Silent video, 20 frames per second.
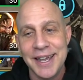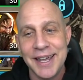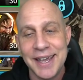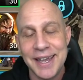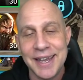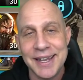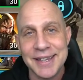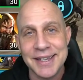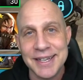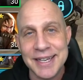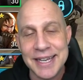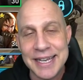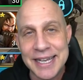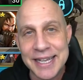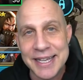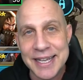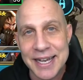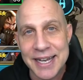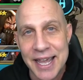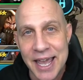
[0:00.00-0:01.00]
And then any
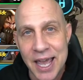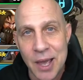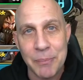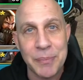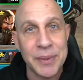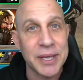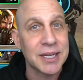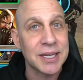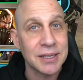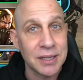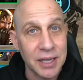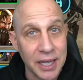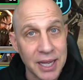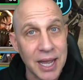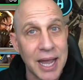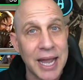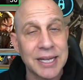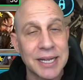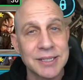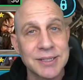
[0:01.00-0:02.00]
kind of epic like
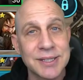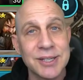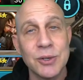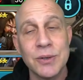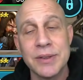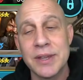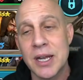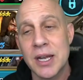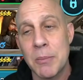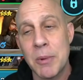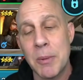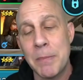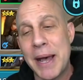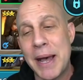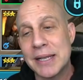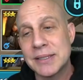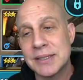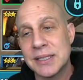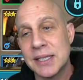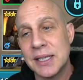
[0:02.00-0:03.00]
Hyah-Khatun that I'm
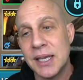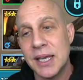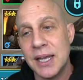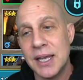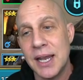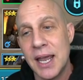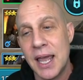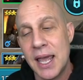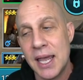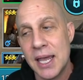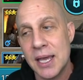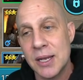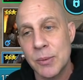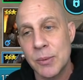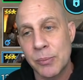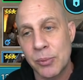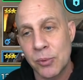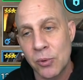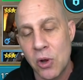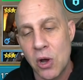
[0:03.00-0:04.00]
about to get and
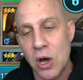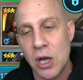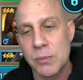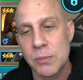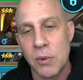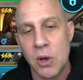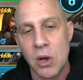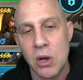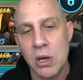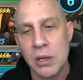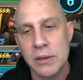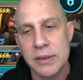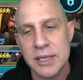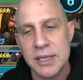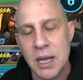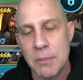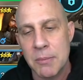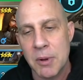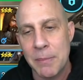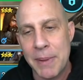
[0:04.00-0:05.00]
Broadmaw that
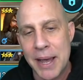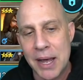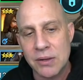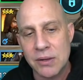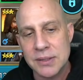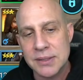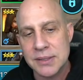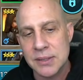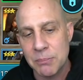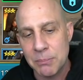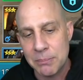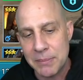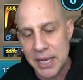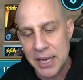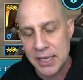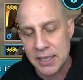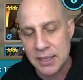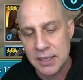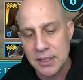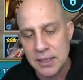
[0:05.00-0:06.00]
I'm about to
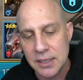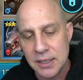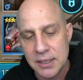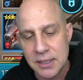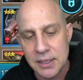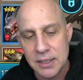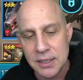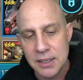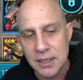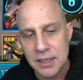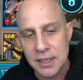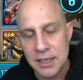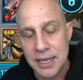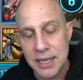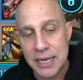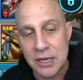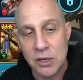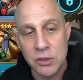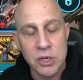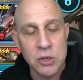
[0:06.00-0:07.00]
make. And
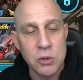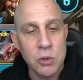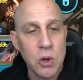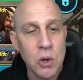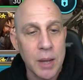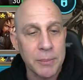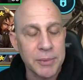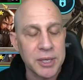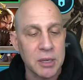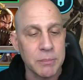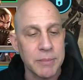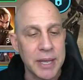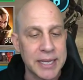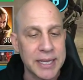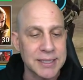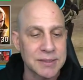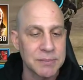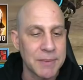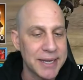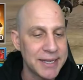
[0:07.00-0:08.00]
I don't know who I'm going to make
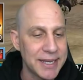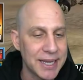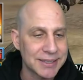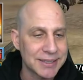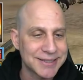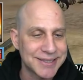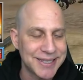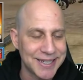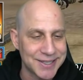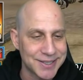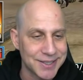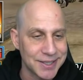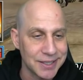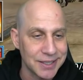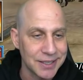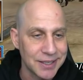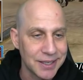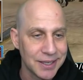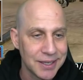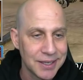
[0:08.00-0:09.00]
as my next
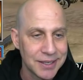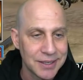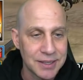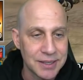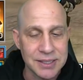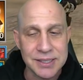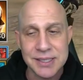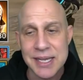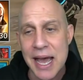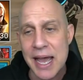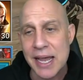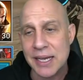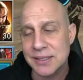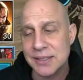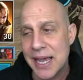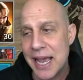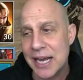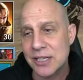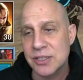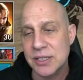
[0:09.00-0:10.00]
60. This guy is
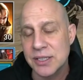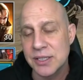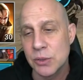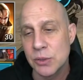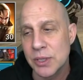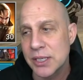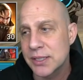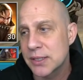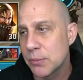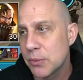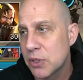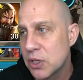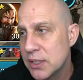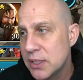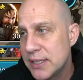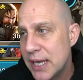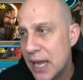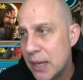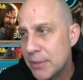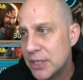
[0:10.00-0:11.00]
actually doing some good
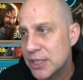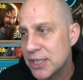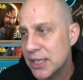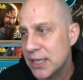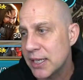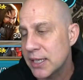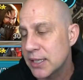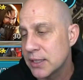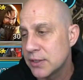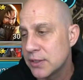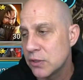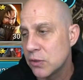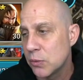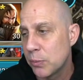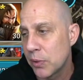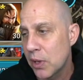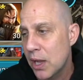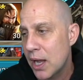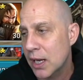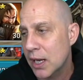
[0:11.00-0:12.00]
damage and he can do
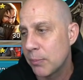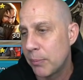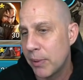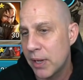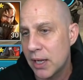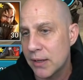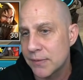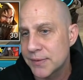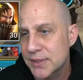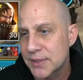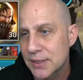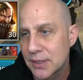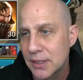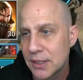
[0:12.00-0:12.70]
block buffs,